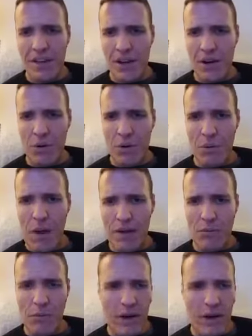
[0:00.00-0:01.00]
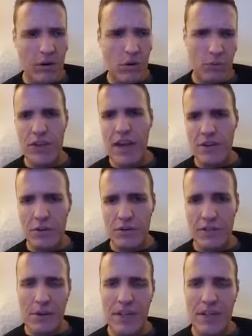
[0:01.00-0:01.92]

my normal tacos that